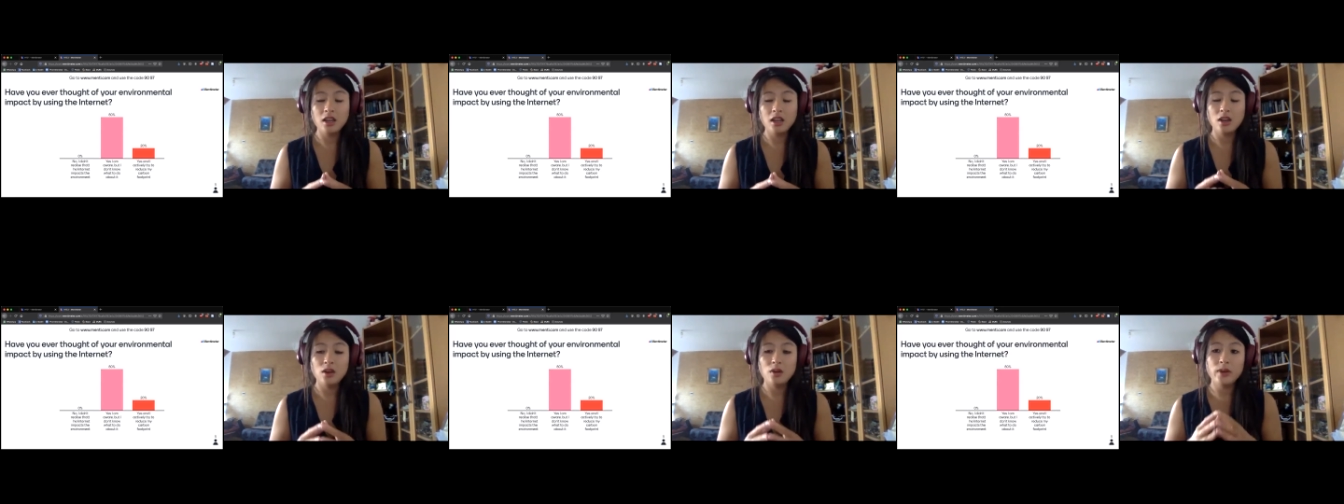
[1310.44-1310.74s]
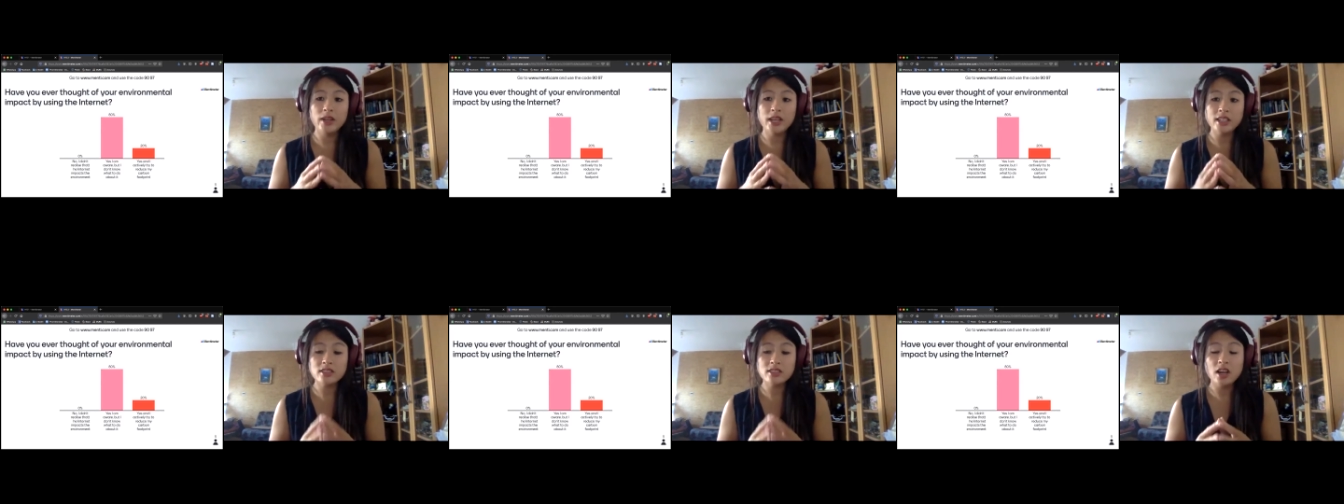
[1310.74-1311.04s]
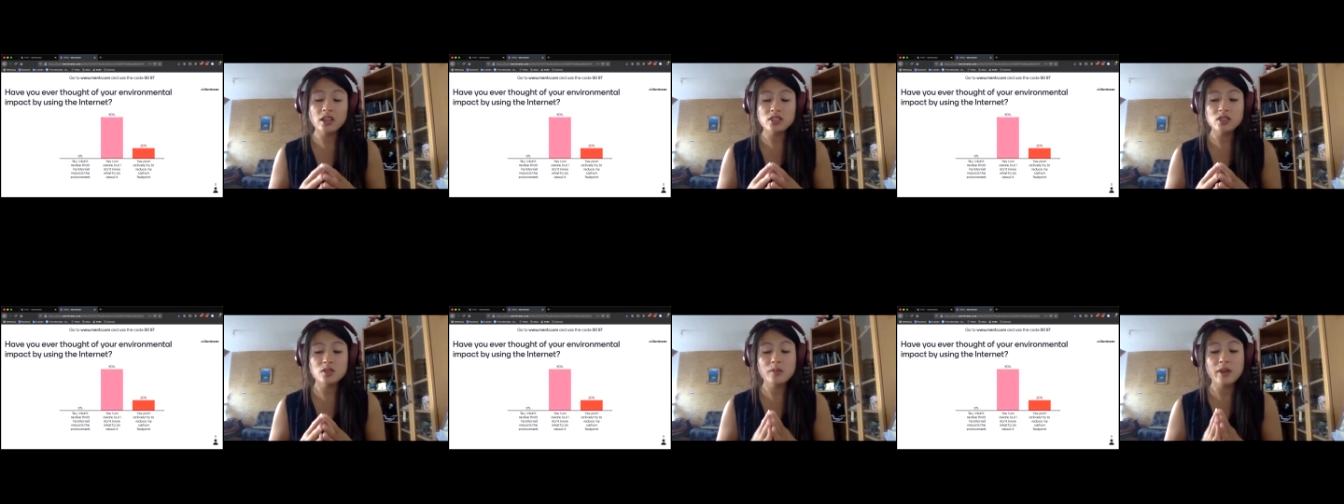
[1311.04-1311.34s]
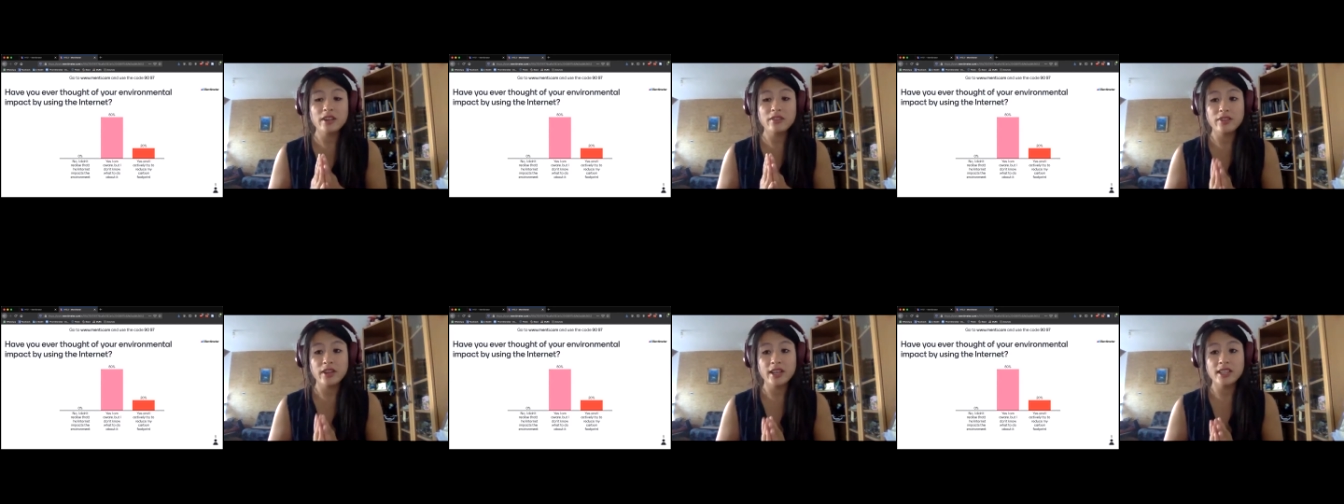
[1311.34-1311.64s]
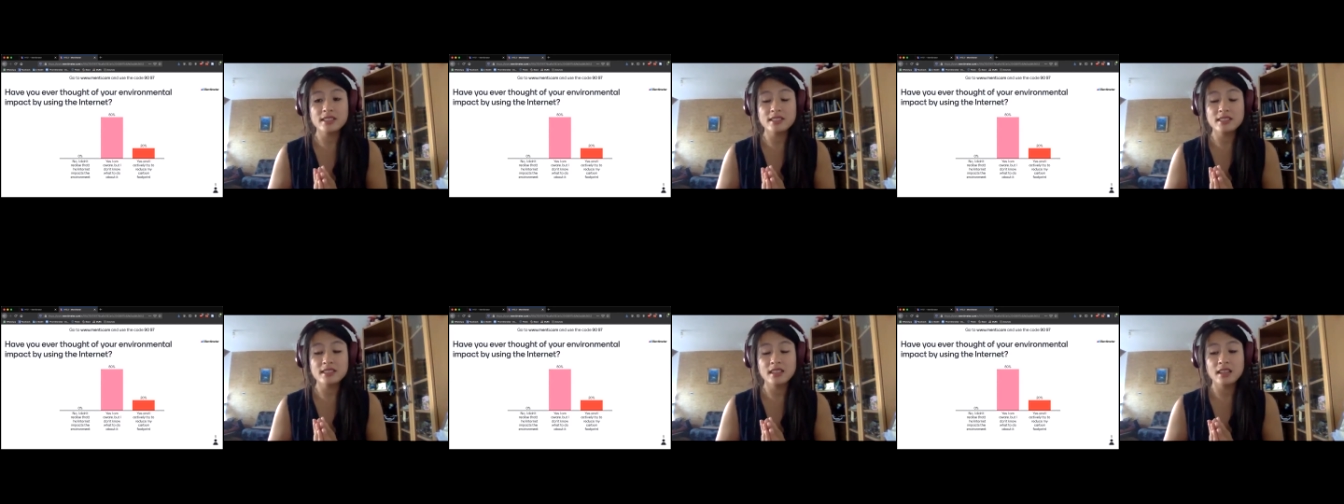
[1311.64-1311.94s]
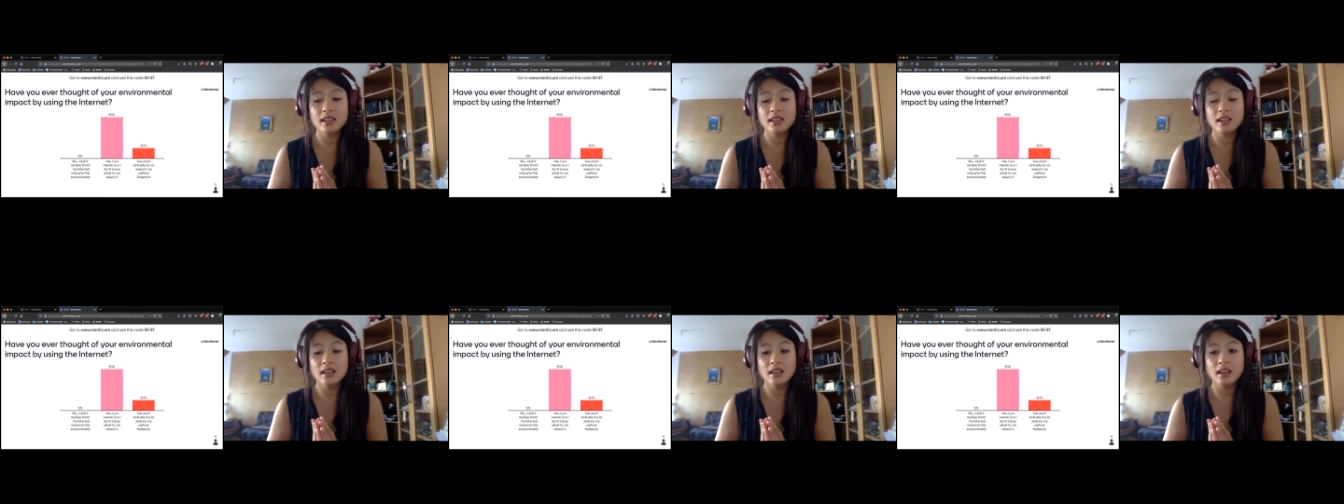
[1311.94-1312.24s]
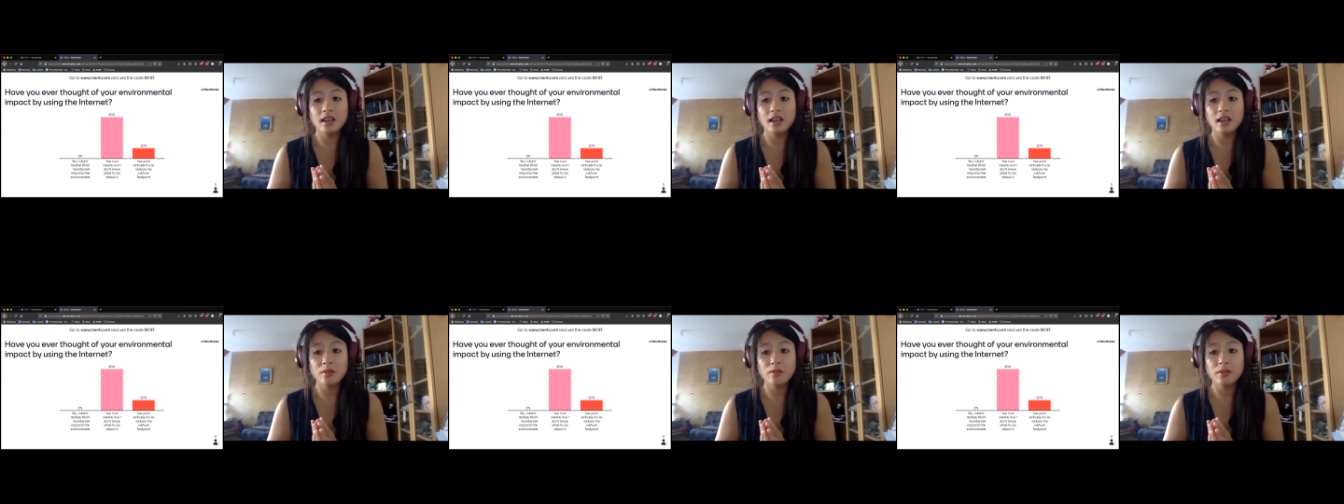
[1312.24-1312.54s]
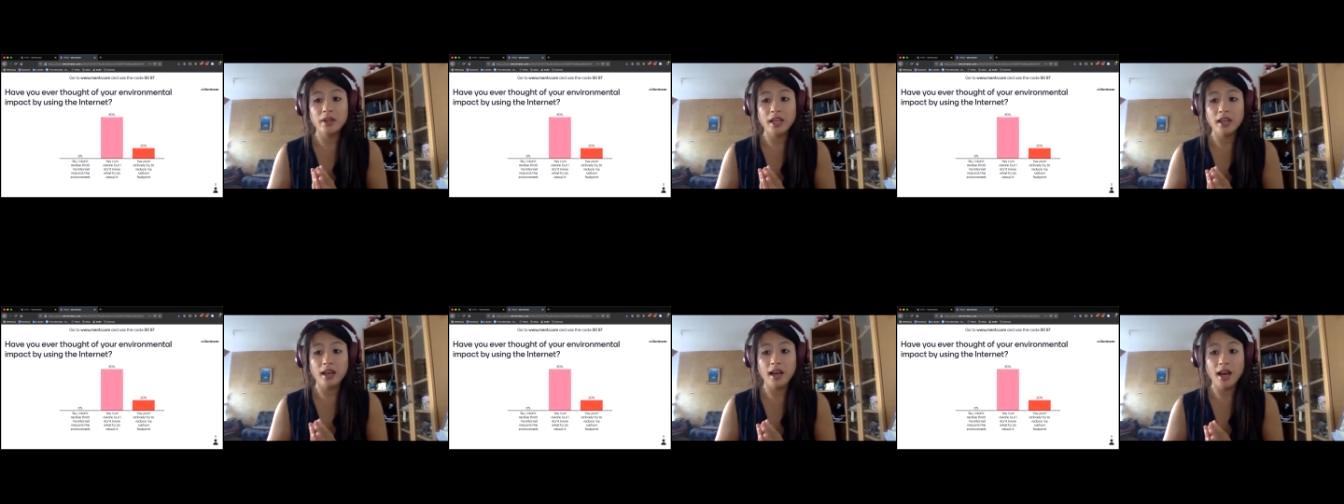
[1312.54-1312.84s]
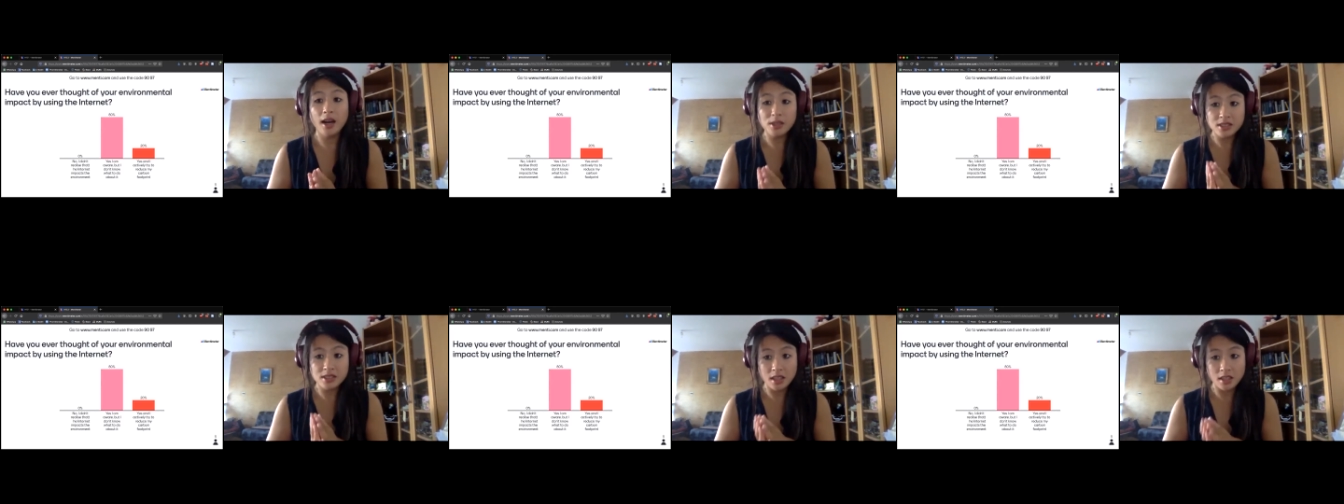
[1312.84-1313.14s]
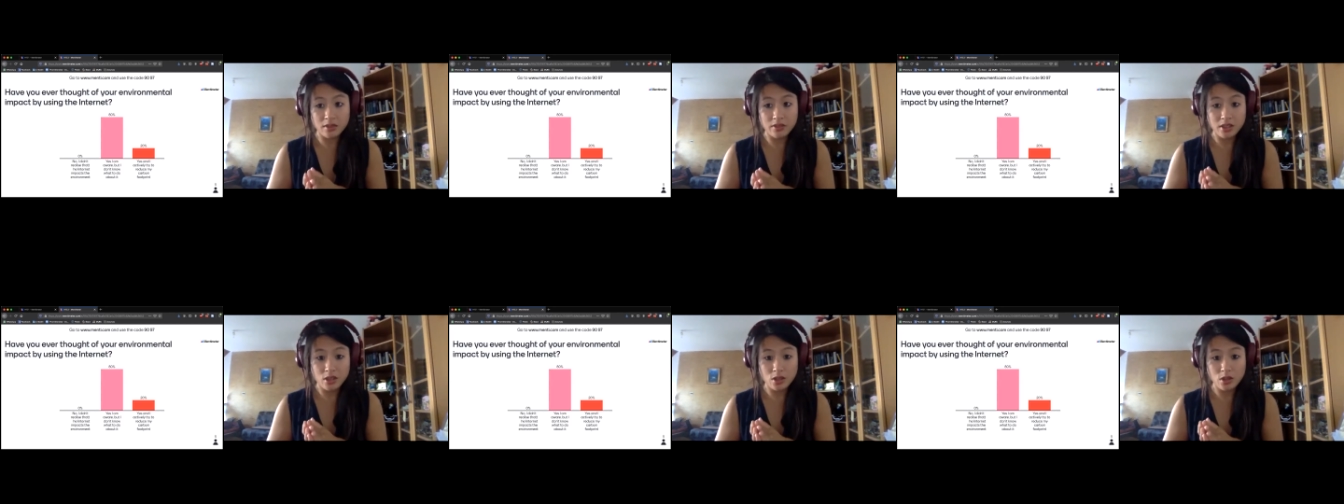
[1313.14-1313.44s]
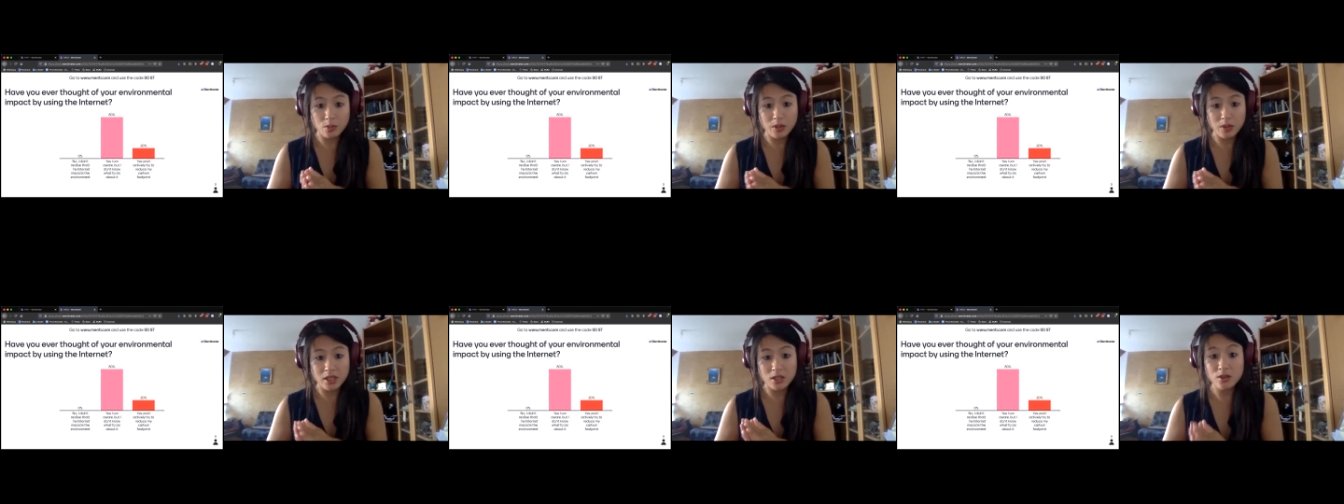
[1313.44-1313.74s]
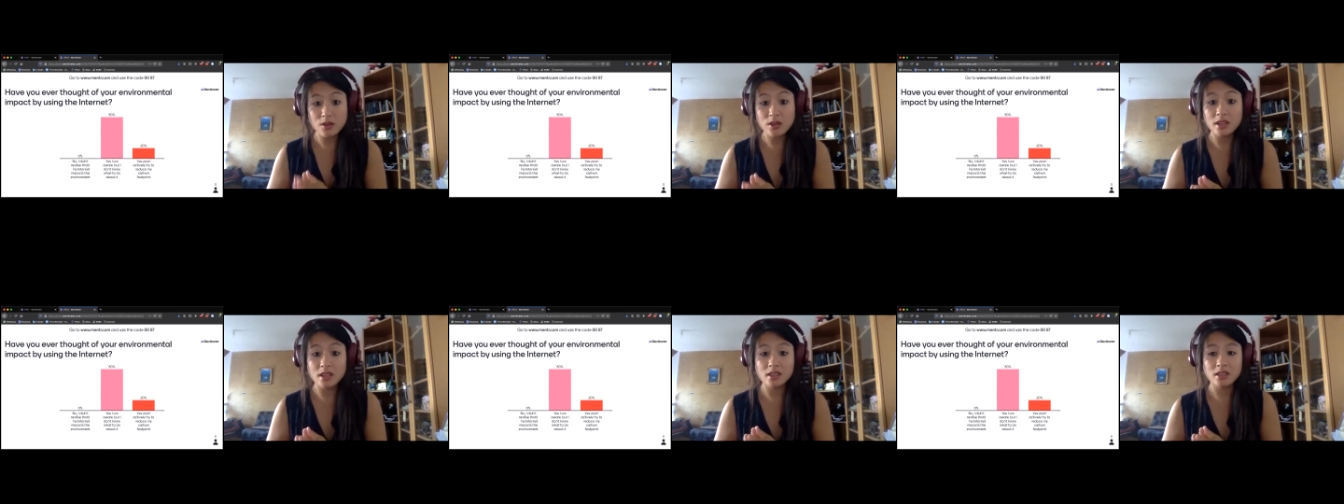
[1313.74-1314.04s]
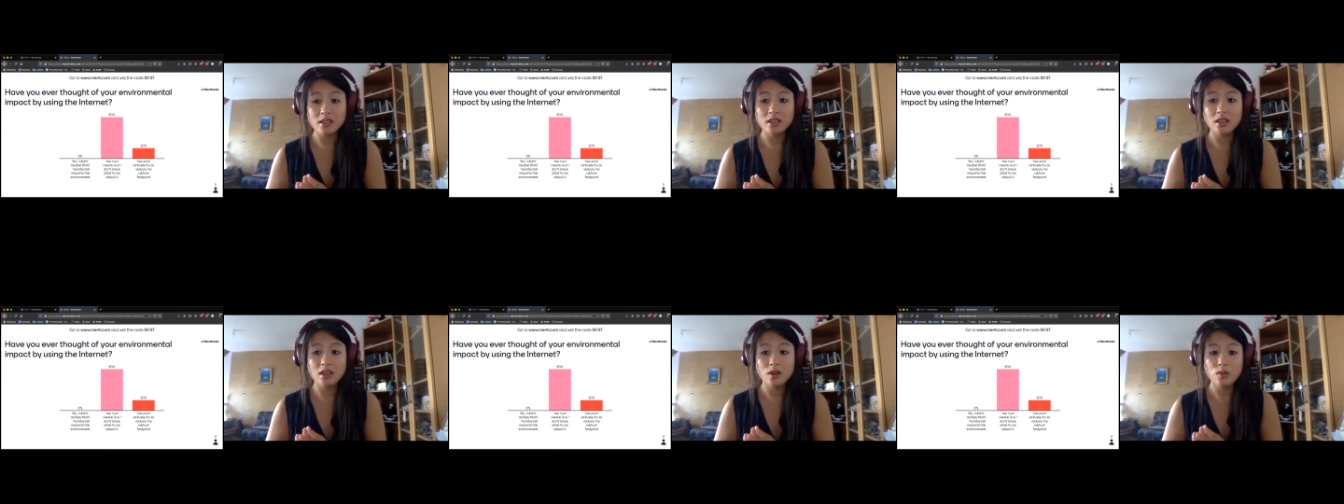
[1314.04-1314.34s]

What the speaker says: When I talk to my friends outside of the European Union,